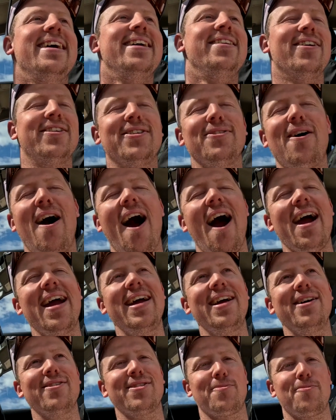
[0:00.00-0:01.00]
not to
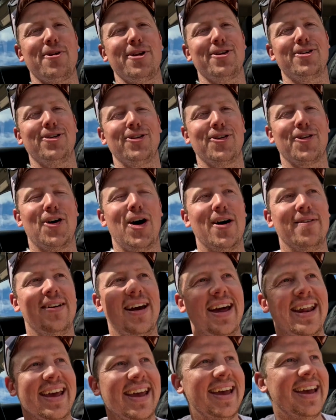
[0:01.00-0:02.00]
worry, it was a pretty cool drive
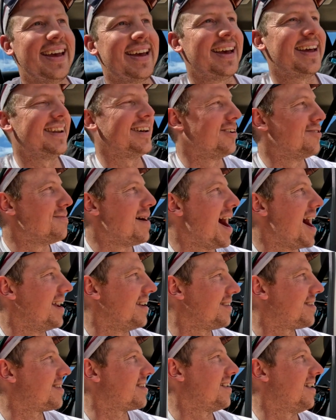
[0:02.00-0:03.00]
out here, and I've
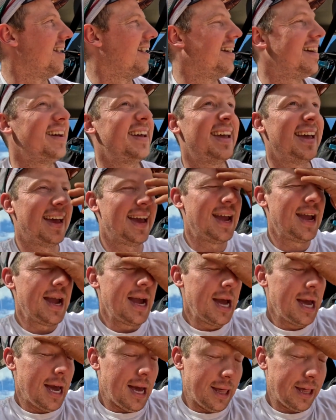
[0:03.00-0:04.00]
made it. So
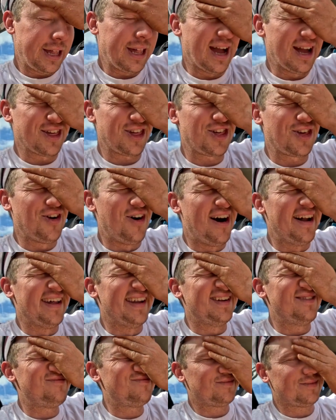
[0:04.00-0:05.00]
the sun's
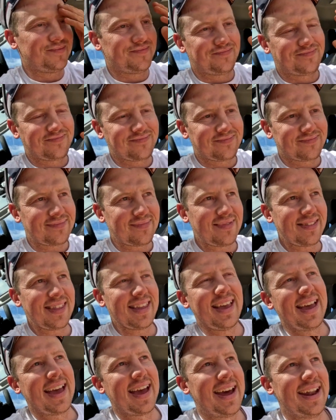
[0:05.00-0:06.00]
shining,
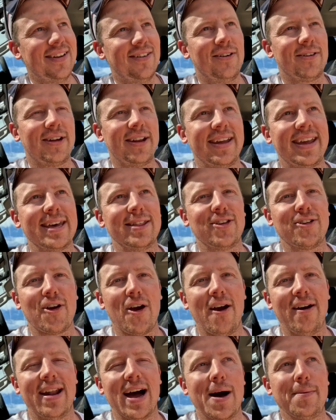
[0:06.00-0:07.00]
and I'm gonna get the
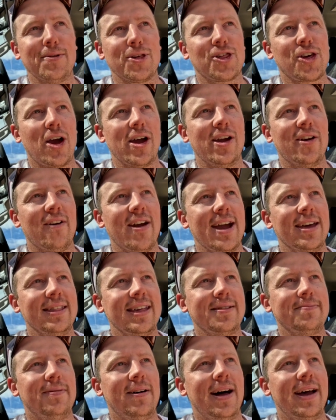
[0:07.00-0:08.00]
drone up and show you around
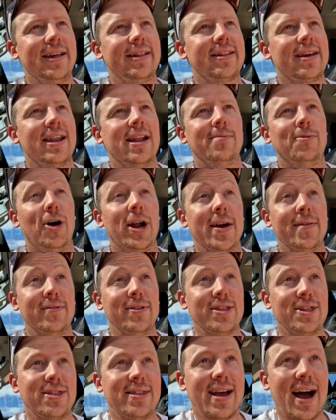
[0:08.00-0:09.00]
this place, and I might
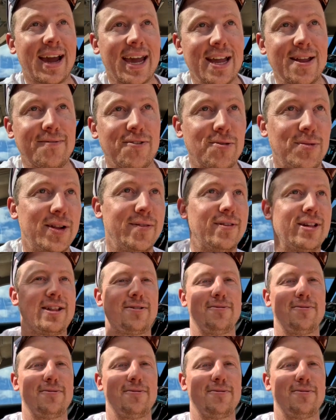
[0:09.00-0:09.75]
even duck in for a bit of a